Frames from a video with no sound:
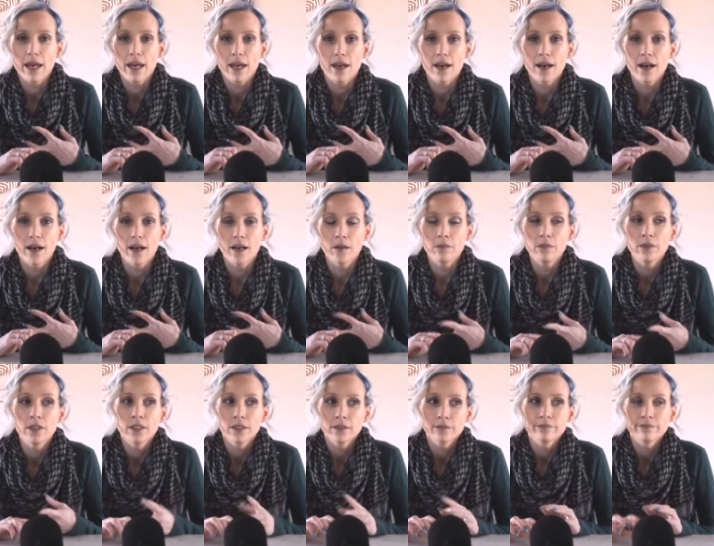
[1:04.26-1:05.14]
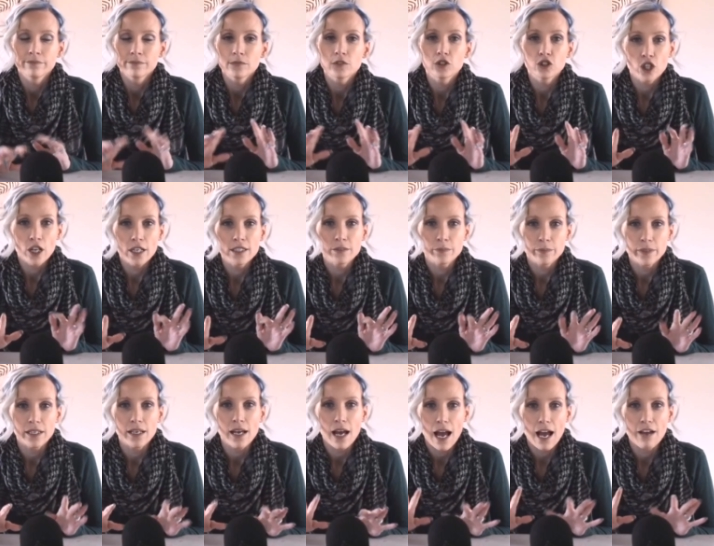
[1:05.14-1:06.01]
makeup. Trust
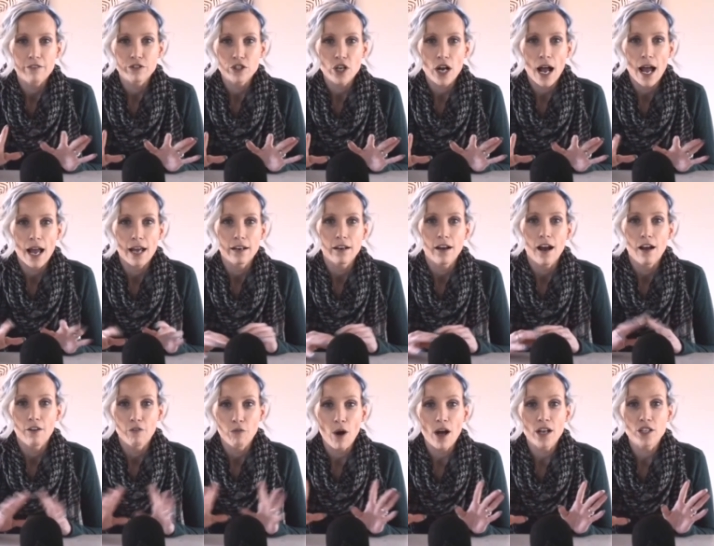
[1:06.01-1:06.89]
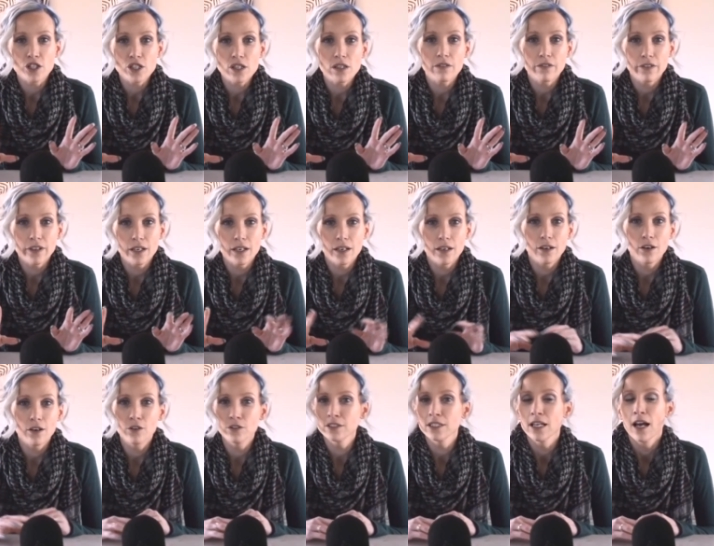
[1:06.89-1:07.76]
me, I've tried. I've watched the
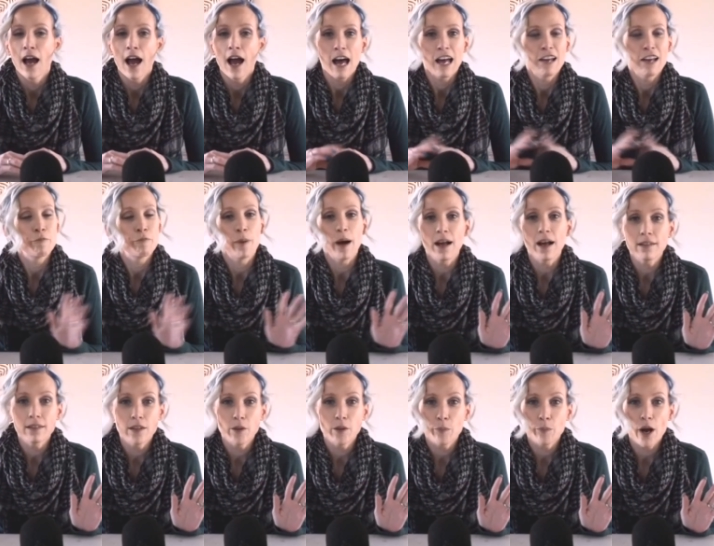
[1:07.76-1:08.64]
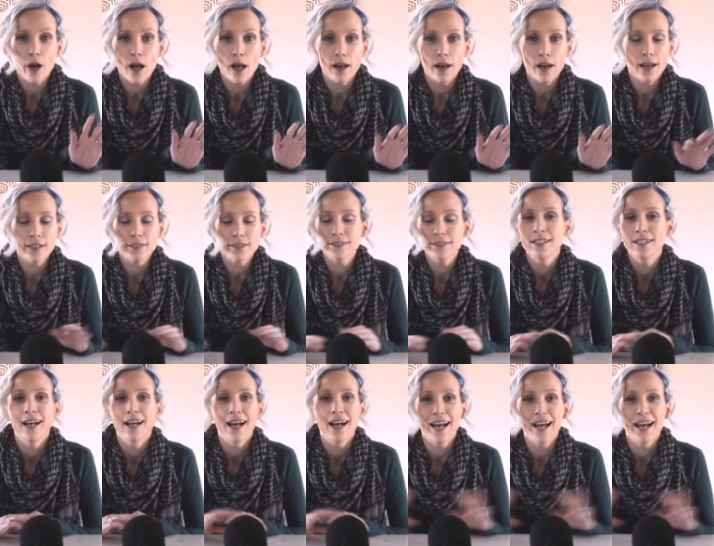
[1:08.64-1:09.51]
videos, I've bought the products,
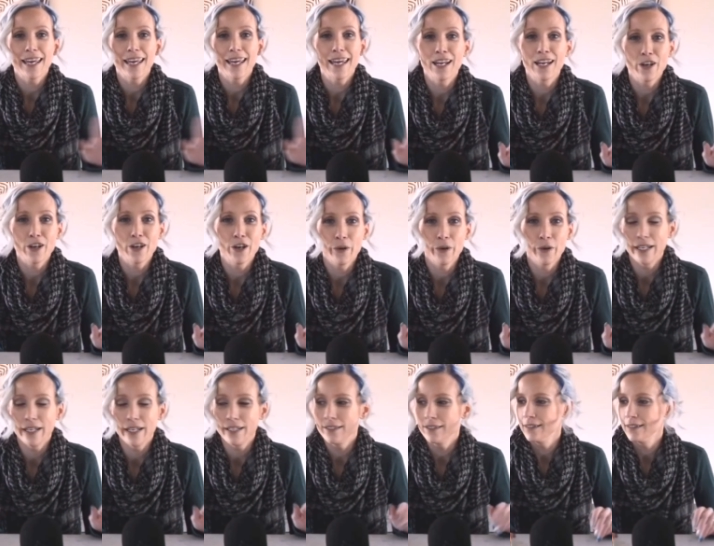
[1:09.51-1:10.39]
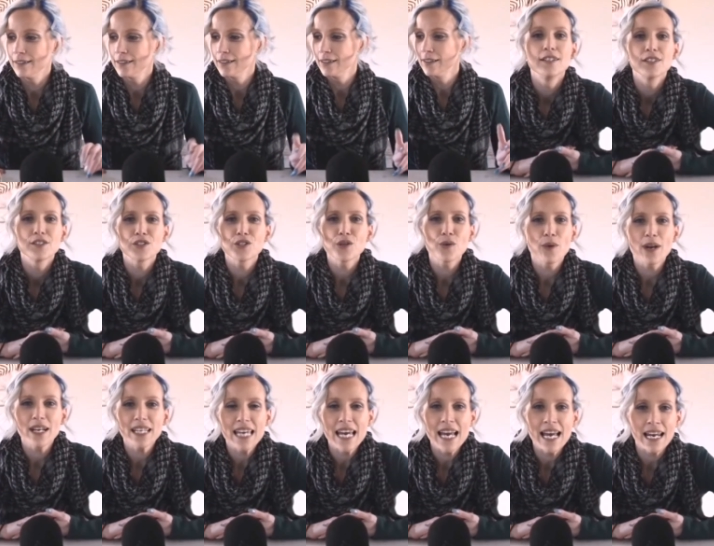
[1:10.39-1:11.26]
I can't do it. So
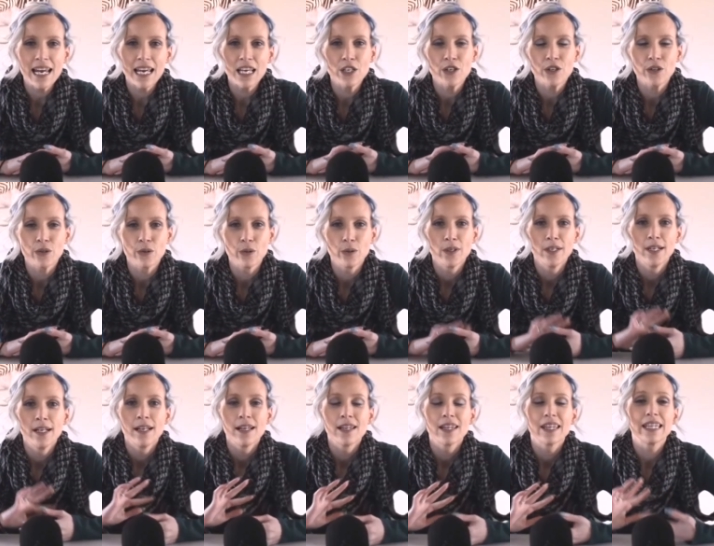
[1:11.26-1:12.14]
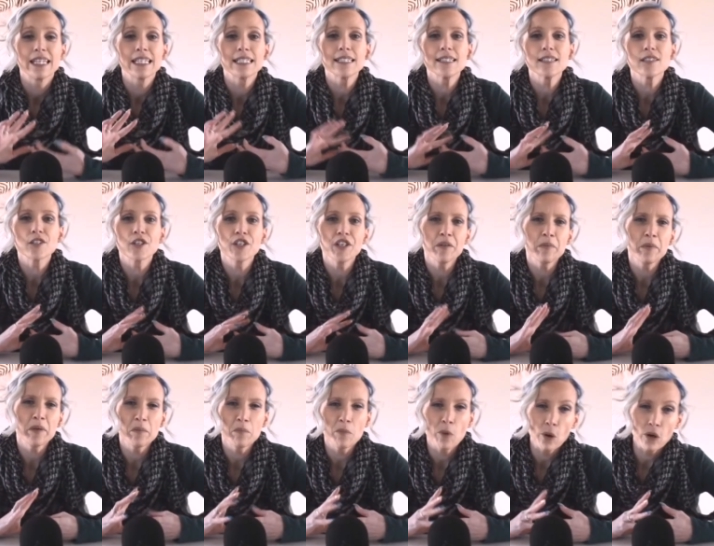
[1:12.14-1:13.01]
what can I do? This is going to
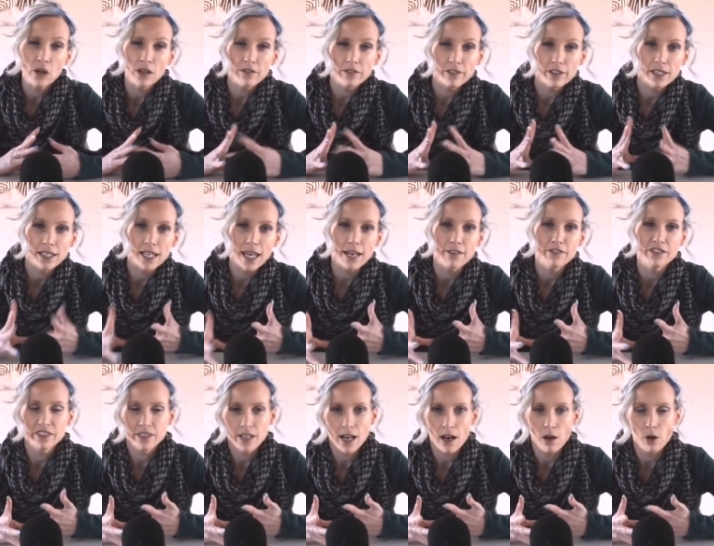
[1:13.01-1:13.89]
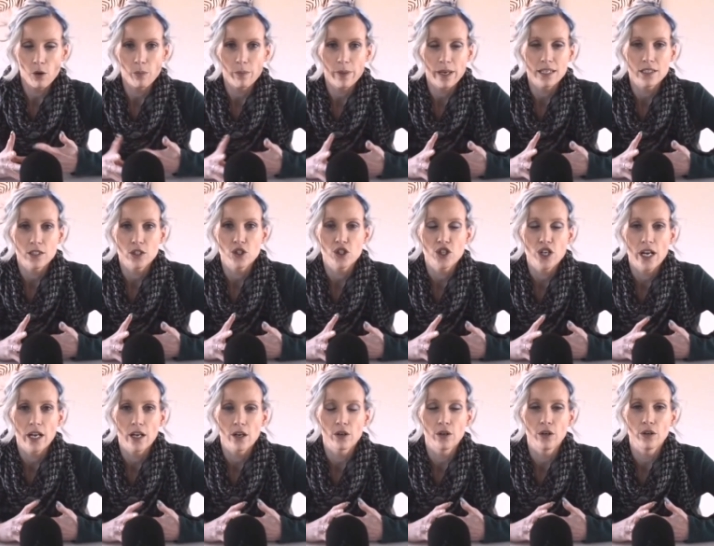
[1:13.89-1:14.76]
be more of a lifestyle-based channel.